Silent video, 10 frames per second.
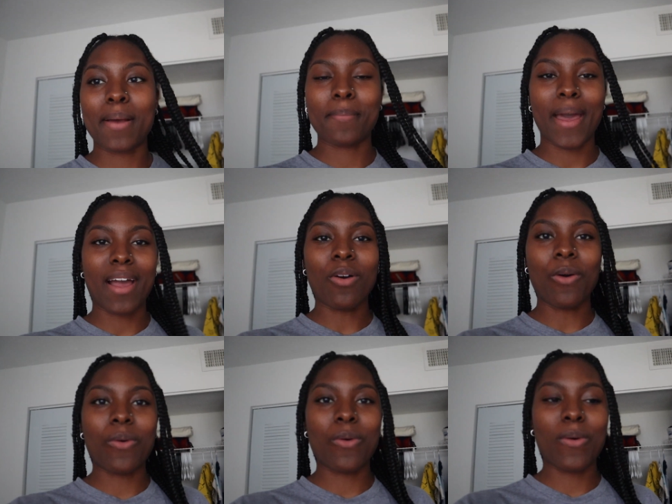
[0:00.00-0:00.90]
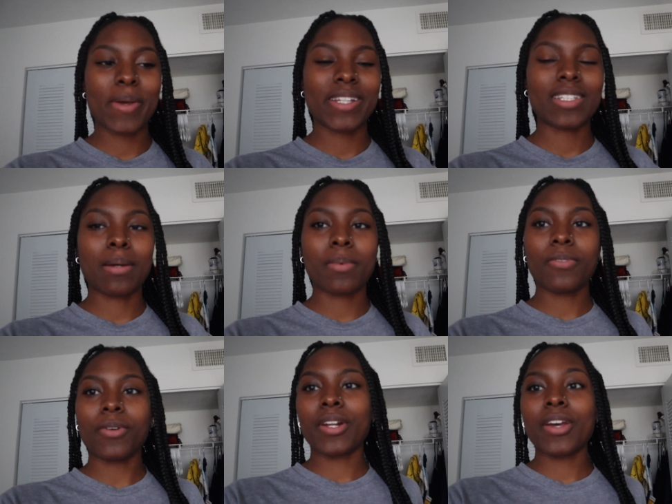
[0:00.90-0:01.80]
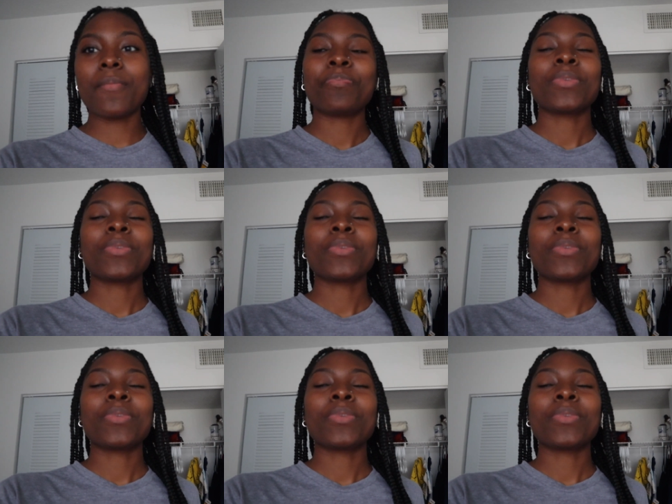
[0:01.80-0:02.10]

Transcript: am back home in Tampa, Florida.